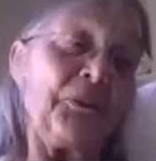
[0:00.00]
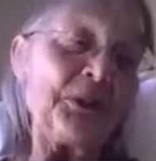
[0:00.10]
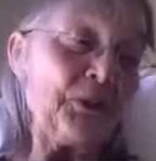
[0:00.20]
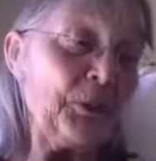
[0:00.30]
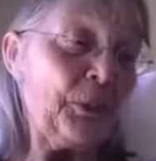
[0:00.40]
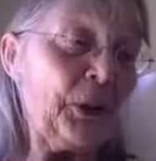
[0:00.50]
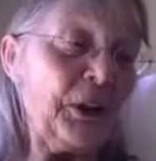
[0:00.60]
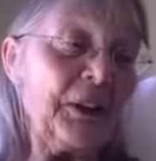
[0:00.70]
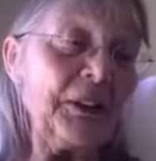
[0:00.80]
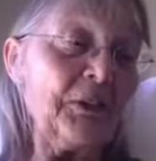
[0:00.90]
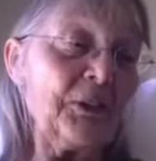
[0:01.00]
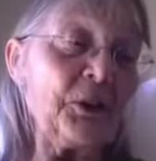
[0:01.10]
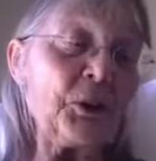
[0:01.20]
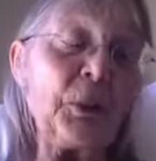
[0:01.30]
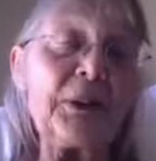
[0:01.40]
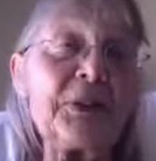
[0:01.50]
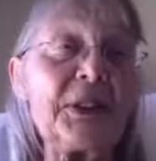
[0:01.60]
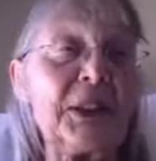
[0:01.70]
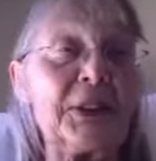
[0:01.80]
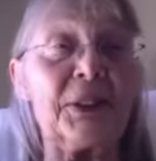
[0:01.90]
wasn't familiar. He lived in twelve
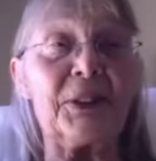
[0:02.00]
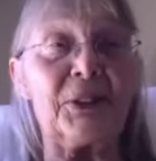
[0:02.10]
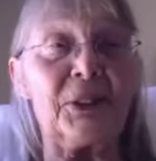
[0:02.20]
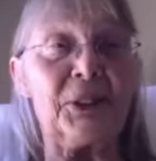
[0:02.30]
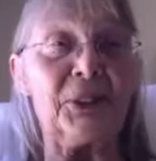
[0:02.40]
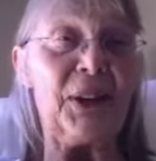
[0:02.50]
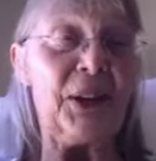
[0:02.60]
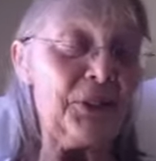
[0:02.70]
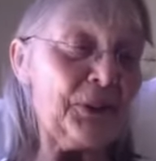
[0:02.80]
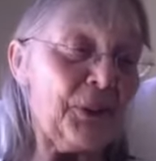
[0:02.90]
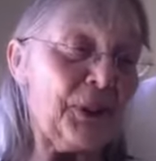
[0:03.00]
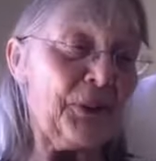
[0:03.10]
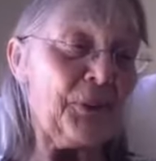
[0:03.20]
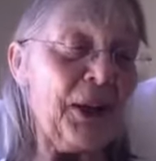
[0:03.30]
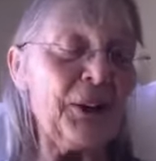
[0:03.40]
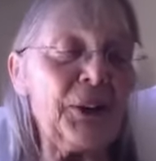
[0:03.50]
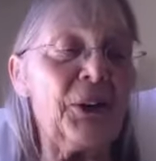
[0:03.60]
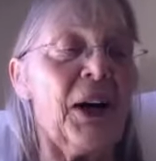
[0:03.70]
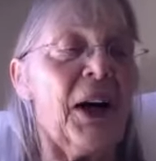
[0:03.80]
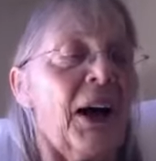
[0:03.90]
sixty, so that was a while
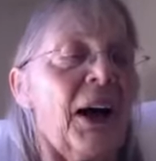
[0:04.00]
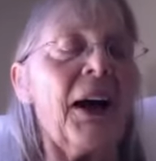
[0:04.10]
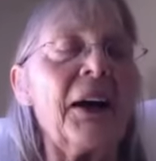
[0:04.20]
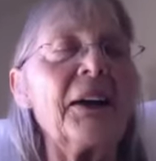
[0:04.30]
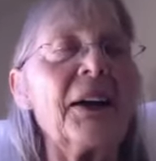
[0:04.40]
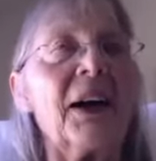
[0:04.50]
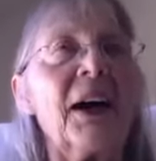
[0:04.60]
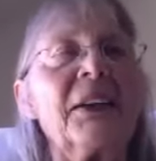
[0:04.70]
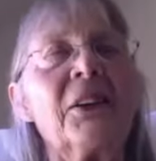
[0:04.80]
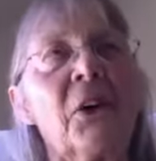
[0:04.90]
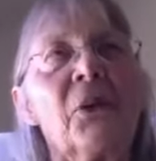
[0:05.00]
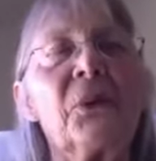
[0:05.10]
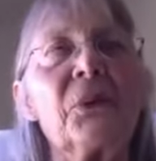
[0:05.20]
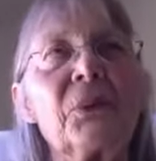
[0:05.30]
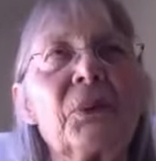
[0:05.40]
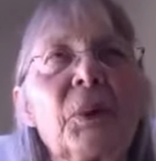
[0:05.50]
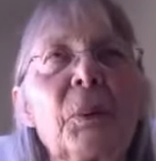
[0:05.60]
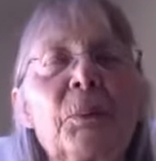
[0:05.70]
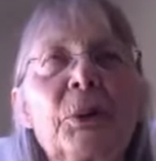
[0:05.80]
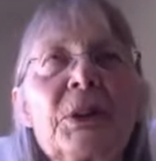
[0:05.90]
ago. I, I know
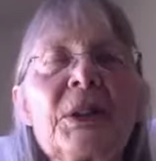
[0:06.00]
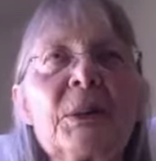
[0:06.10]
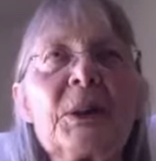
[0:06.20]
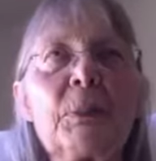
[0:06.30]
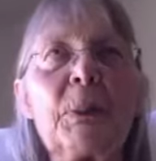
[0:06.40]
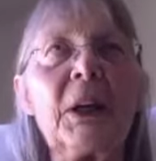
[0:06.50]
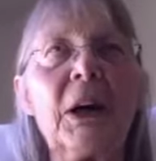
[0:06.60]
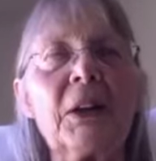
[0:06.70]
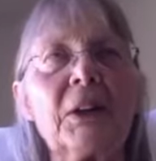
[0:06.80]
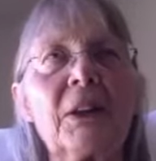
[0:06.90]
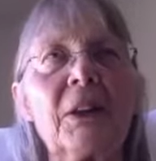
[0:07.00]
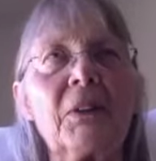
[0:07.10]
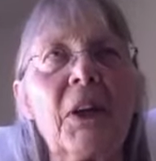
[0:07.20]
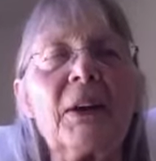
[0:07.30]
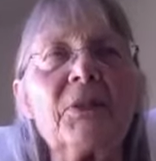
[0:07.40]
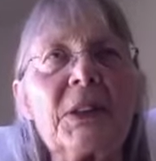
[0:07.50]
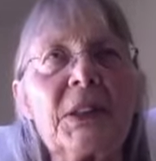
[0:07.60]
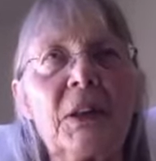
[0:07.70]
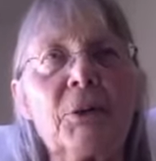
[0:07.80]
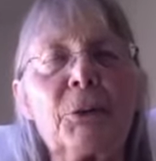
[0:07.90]
Buddhism is big on the life is
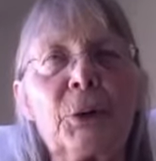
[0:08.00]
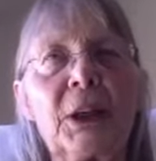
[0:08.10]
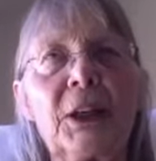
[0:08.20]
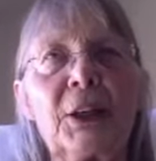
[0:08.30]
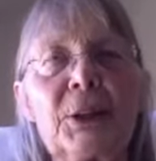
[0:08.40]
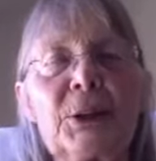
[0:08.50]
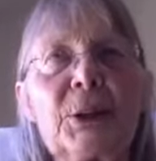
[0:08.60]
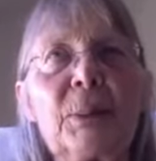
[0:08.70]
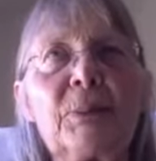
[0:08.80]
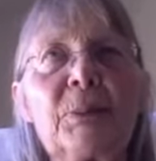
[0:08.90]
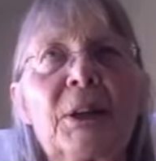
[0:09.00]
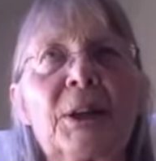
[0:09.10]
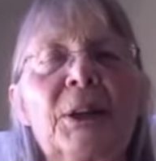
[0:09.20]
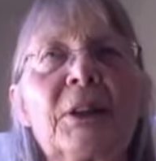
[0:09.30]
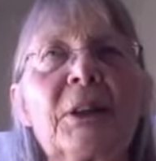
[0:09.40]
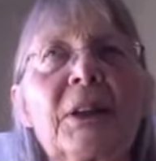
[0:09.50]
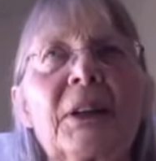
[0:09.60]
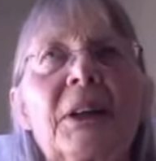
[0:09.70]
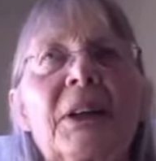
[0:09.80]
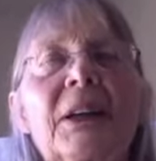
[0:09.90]
suffering concept, and
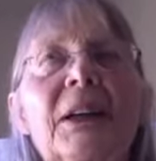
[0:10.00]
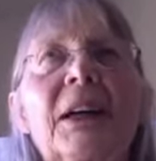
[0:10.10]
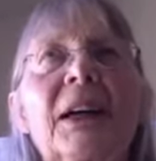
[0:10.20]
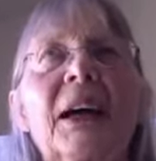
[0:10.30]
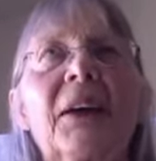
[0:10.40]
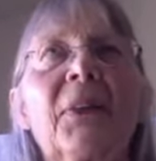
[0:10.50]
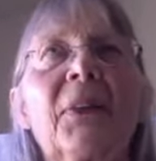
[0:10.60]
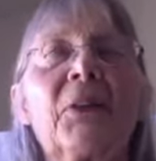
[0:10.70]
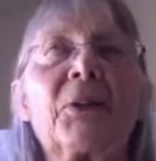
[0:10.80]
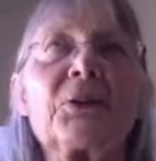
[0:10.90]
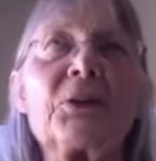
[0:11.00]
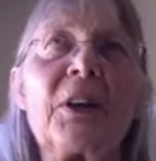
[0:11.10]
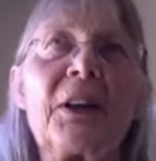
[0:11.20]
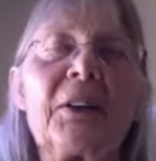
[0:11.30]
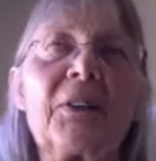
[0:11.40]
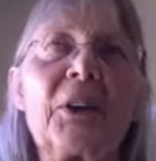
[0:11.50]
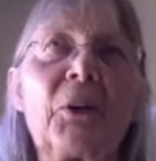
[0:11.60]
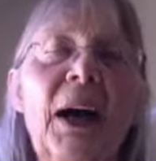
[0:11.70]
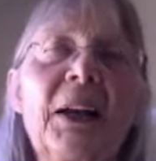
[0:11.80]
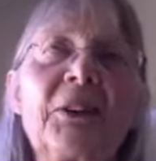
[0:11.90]
and then there's the, the
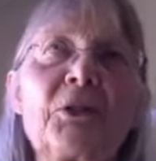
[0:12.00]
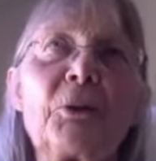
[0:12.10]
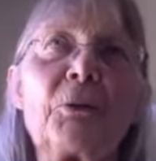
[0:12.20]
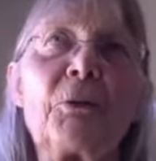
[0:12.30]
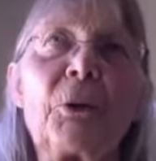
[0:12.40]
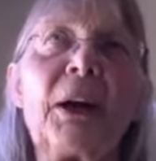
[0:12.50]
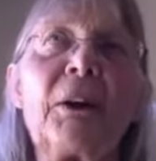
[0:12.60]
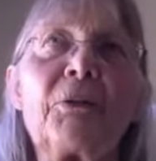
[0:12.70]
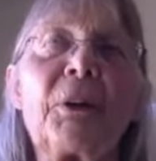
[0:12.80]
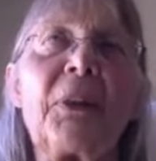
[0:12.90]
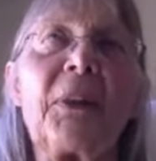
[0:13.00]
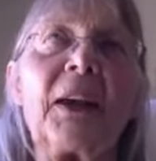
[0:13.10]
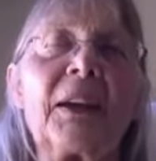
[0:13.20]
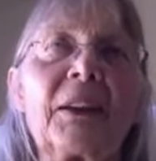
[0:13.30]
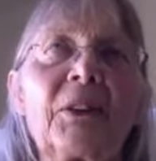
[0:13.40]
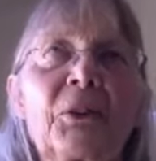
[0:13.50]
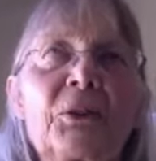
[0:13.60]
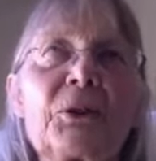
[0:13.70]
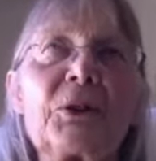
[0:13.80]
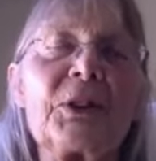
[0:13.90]
gratitude for everything, and
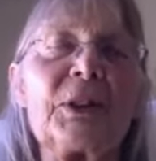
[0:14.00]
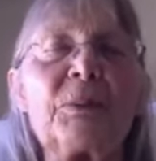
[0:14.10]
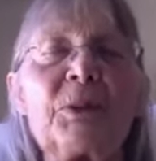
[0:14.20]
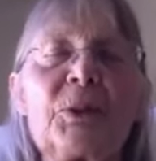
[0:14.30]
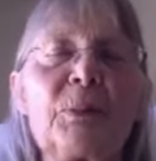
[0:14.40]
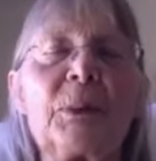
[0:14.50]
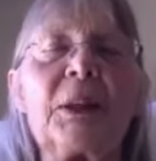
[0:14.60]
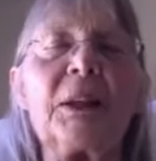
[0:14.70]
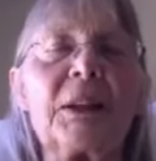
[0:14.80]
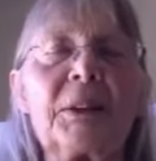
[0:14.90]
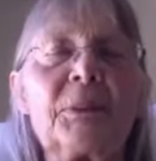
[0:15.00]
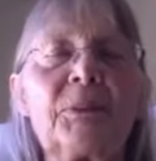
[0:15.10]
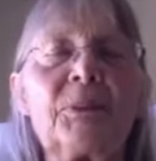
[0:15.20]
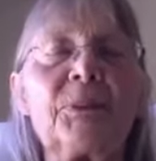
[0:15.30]
there just seems to be a,